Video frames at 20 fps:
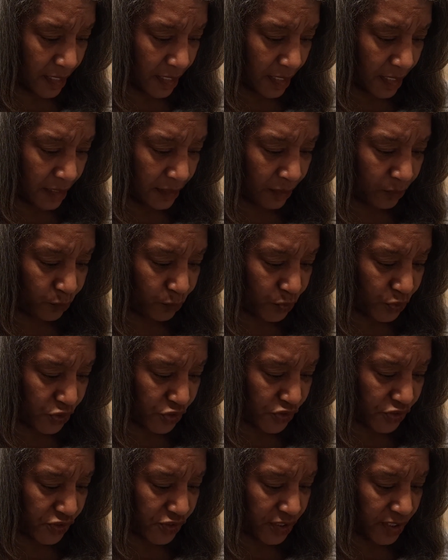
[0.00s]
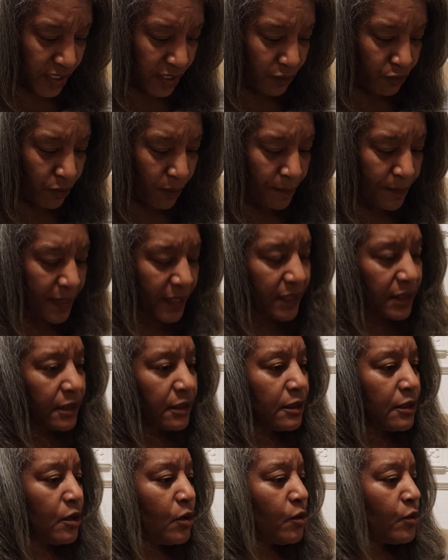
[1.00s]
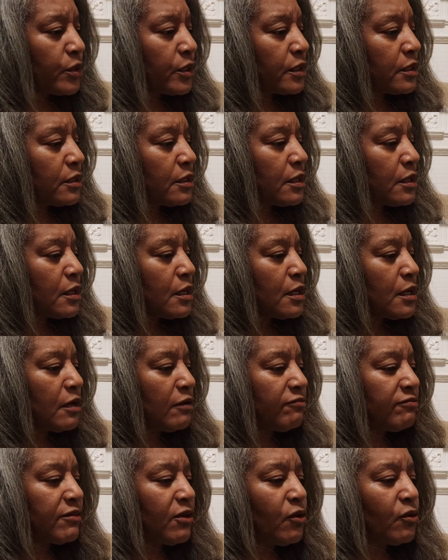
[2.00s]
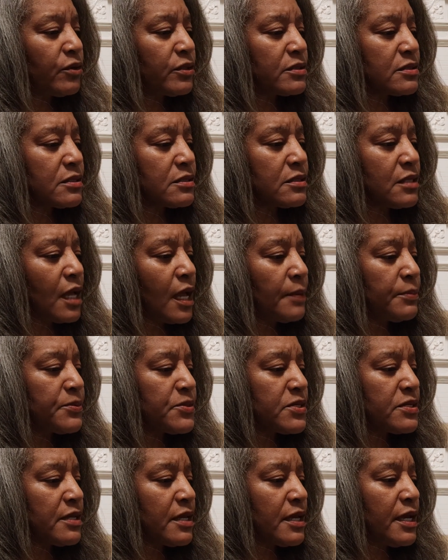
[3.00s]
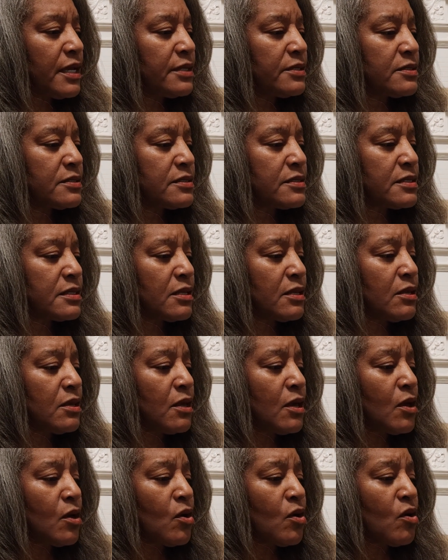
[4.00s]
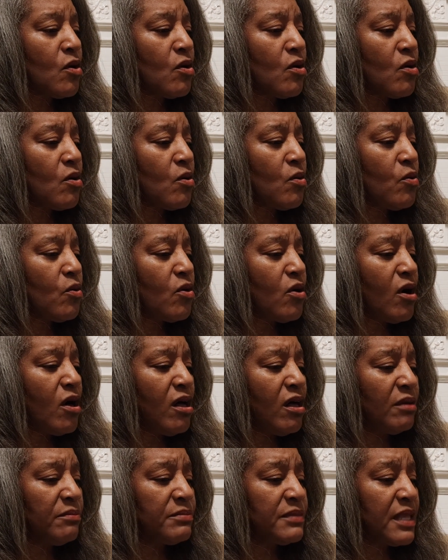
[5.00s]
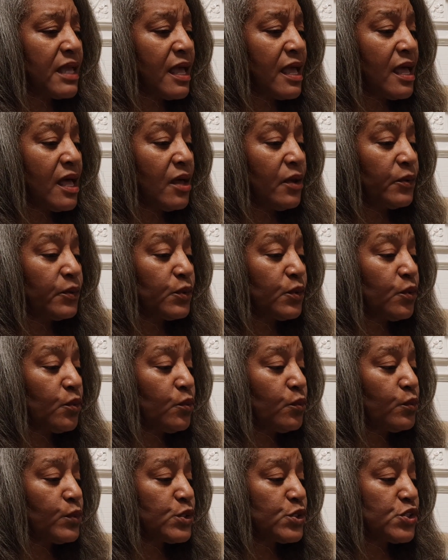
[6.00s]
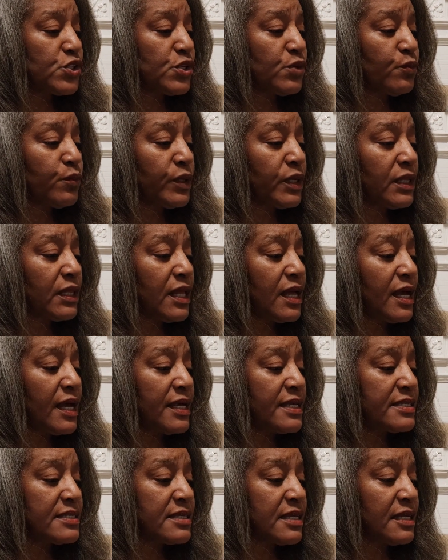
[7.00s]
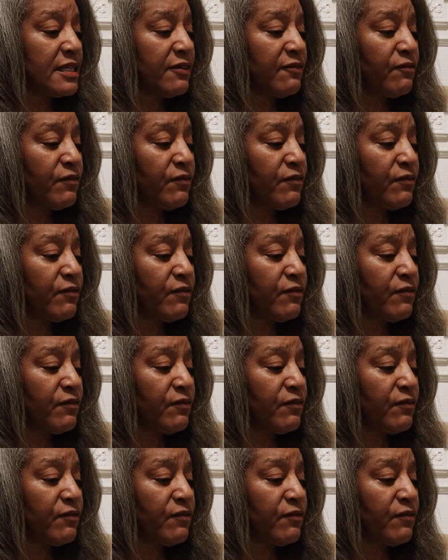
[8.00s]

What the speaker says: And it was she, Rebecca Logan, of Logan's adoption agency, who calmed down when she realized in a